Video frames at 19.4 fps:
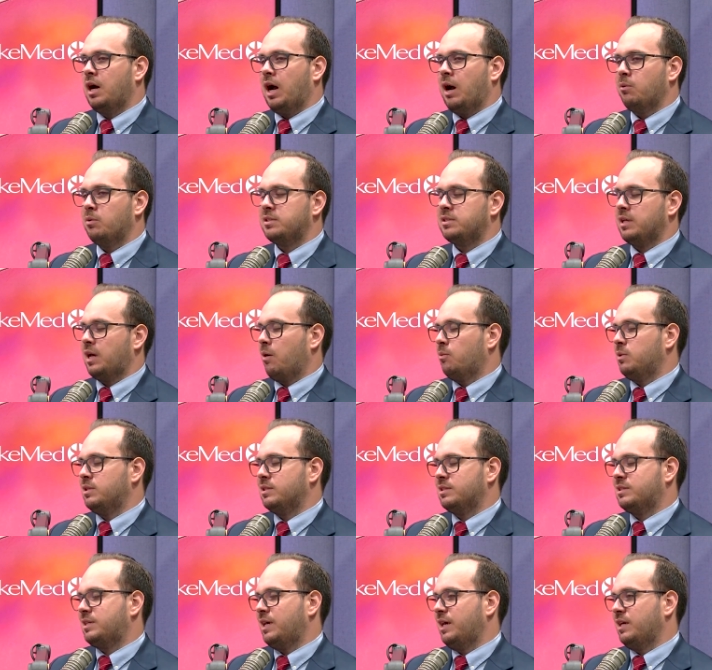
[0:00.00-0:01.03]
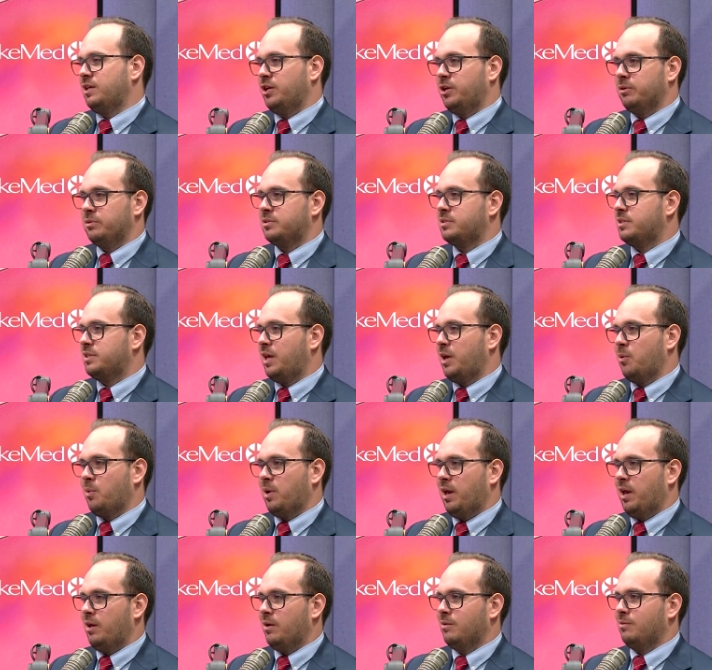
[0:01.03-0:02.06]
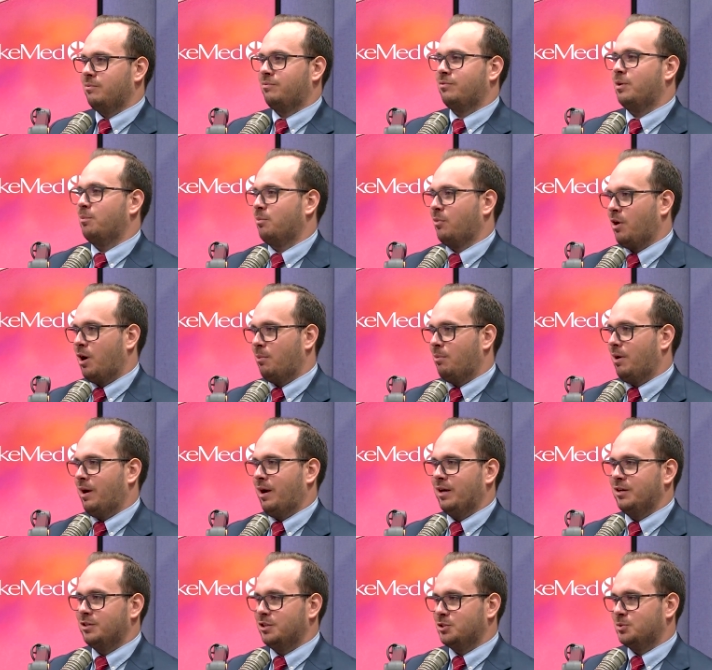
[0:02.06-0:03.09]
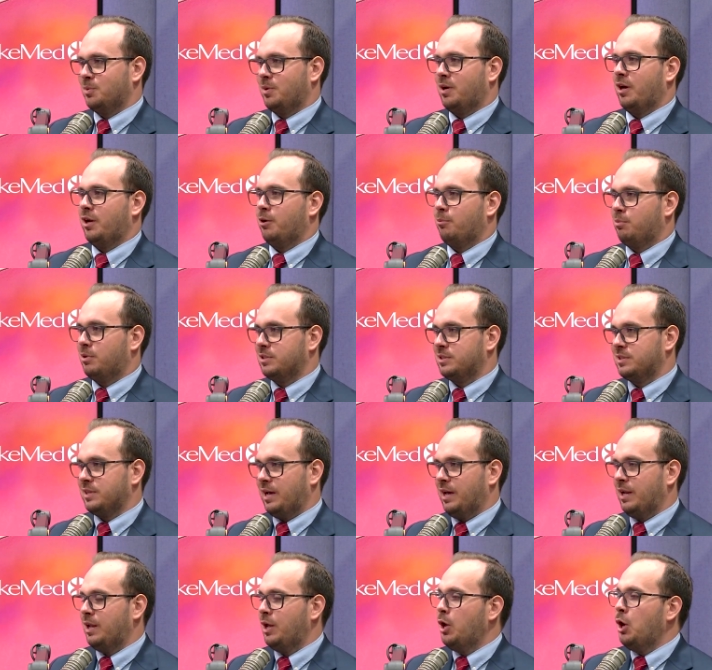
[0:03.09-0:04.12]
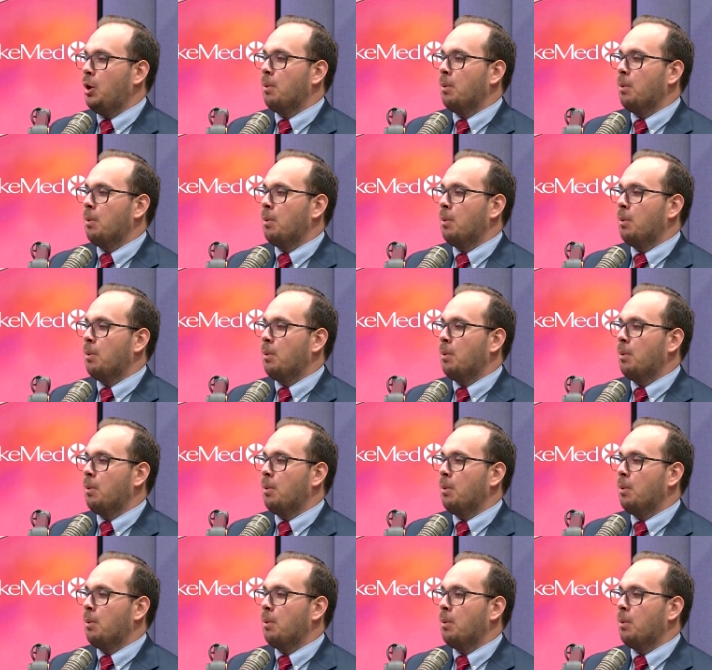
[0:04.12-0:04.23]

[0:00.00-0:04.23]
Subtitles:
I wouldn't say, stay away from carbohydrates 100%,